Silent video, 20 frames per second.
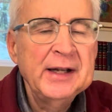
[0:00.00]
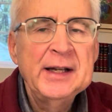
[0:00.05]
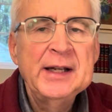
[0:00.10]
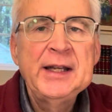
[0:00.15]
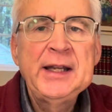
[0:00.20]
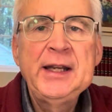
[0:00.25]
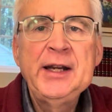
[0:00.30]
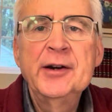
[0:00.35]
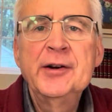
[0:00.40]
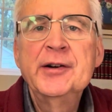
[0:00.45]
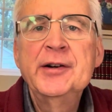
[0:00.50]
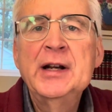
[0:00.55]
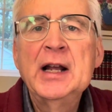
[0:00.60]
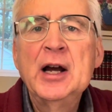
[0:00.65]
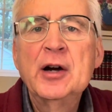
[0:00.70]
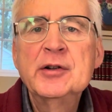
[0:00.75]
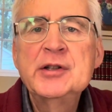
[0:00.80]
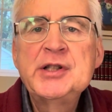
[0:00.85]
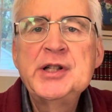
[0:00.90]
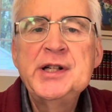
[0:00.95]
here
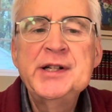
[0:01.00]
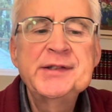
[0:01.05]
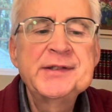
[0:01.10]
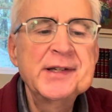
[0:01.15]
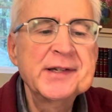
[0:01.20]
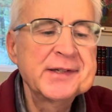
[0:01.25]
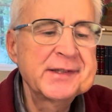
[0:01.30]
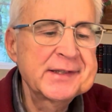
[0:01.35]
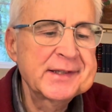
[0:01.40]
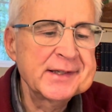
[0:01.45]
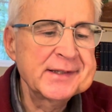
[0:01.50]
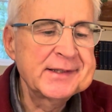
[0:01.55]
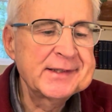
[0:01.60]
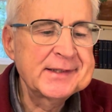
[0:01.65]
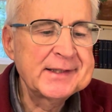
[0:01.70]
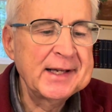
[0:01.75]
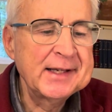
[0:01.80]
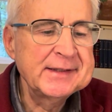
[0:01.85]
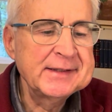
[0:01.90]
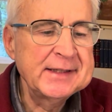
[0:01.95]
now Jesus
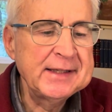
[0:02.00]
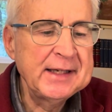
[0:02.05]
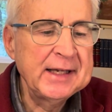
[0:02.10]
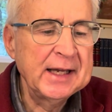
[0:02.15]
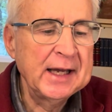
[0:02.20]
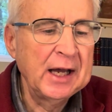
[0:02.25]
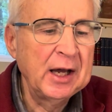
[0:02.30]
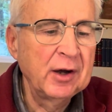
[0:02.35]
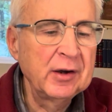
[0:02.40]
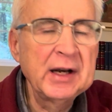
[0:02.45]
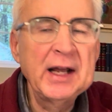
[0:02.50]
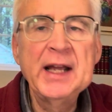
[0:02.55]
sending out